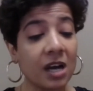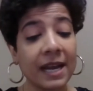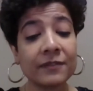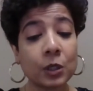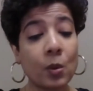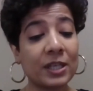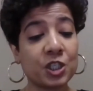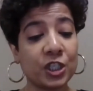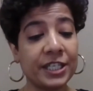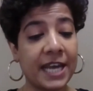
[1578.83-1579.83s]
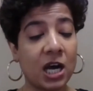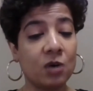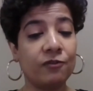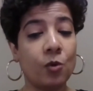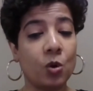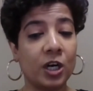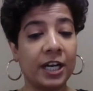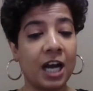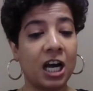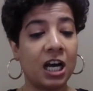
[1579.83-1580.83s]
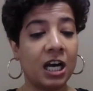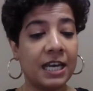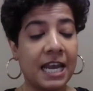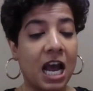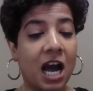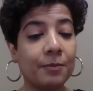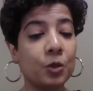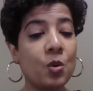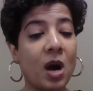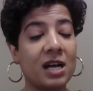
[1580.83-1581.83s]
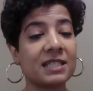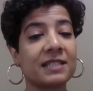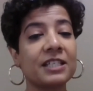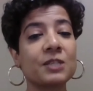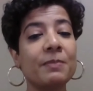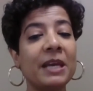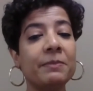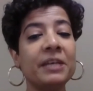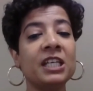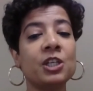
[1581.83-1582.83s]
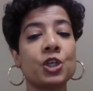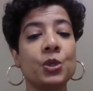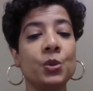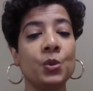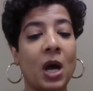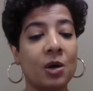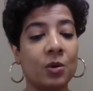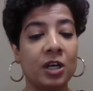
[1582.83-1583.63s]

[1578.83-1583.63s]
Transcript: I have a question now for, I'm going to ask this maybe to